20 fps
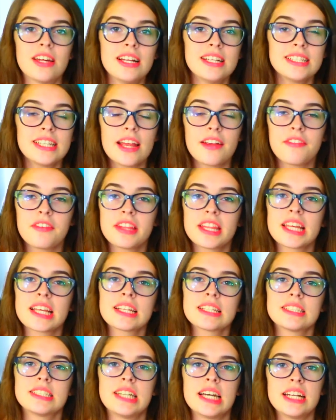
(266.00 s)
that is everything
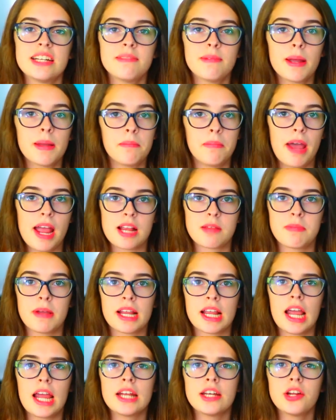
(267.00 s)
inside of my
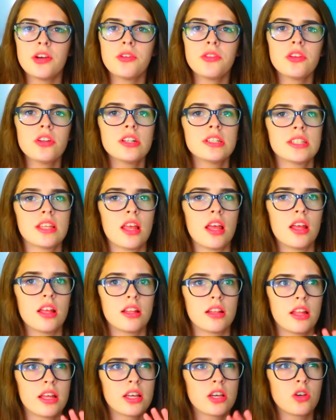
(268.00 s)
backpack. I know there's
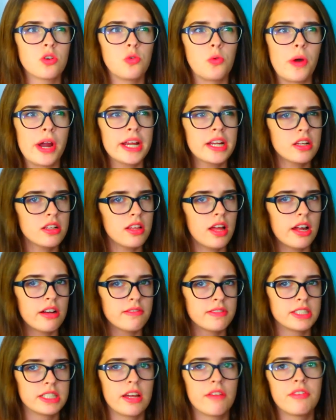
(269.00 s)
quite a lot
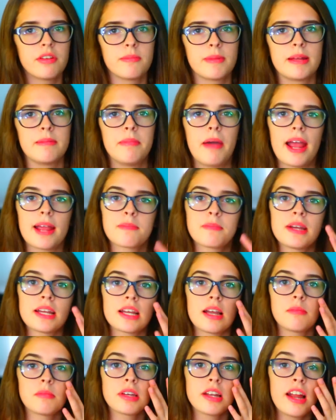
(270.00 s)
of stuff in my
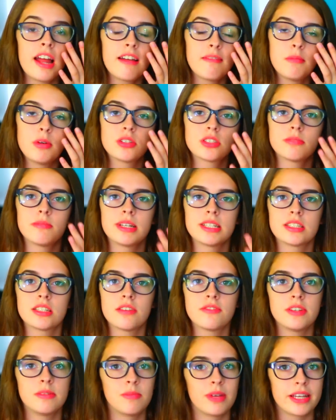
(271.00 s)
backpack. I'm going to have most of my
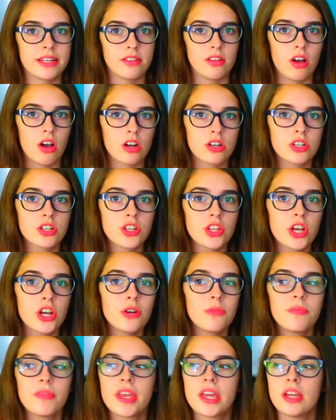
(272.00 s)
stuff in my locker
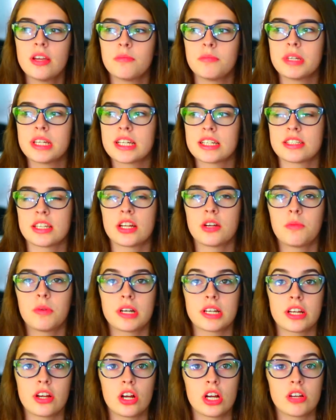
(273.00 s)
though because I don't
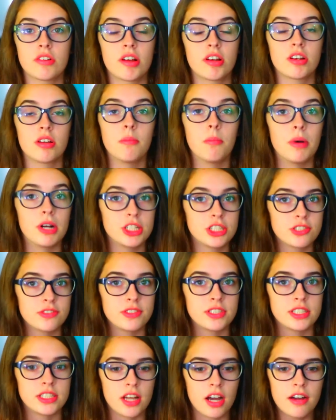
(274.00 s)
want to carry around a bunch
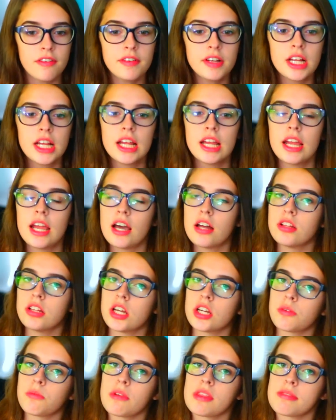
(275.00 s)
of stuff.
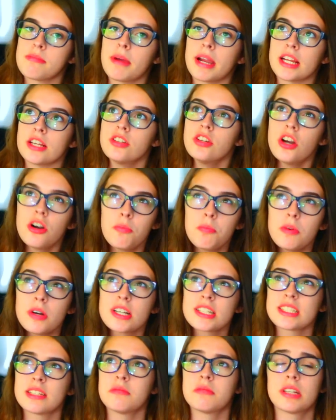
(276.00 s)
Along with my
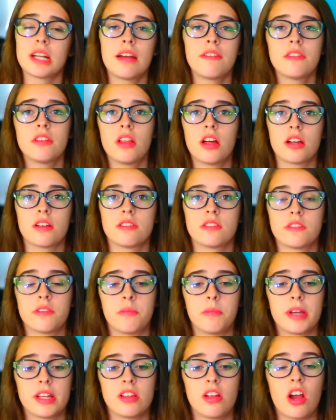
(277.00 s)
notebooks, I'm going to have a lot of stuff
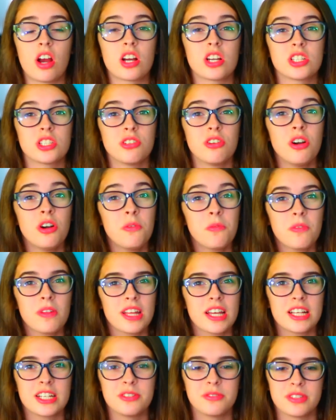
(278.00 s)
in my locker, so
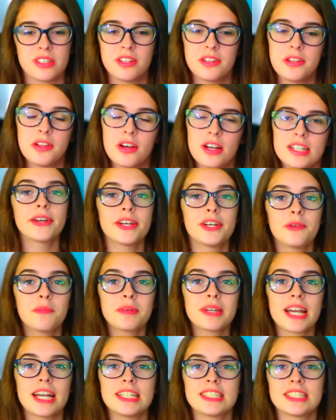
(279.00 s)
hopefully I use it a lot. So I
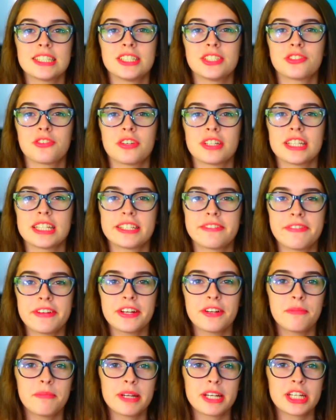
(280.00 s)
hope you guys enjoyed this
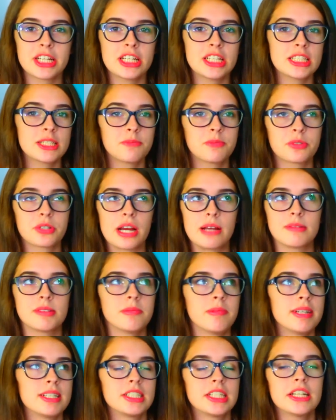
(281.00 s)
video. Make sure you subscribe
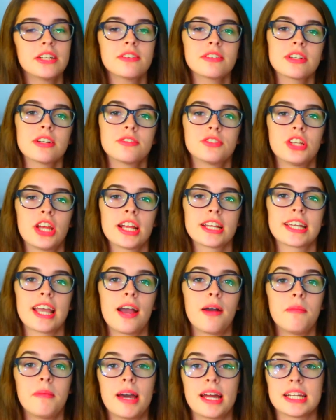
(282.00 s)
to my channel. Go check
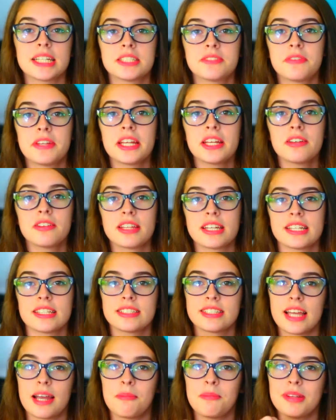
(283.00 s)
out Maddie's video,
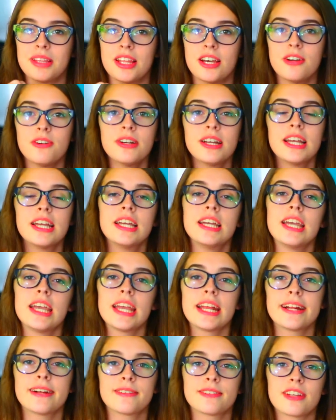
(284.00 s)
link down below.
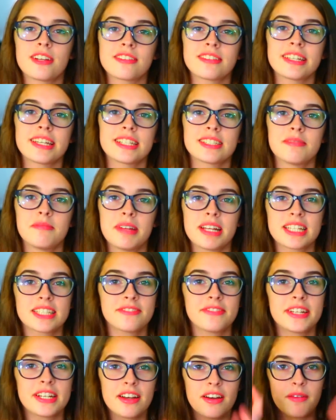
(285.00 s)
And I'll talk to you guys in the
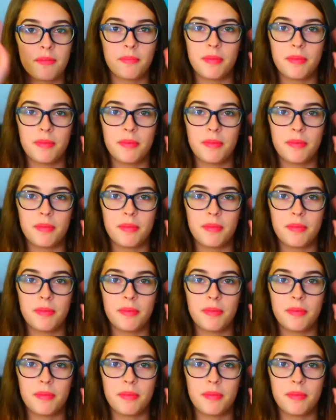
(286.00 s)
next video.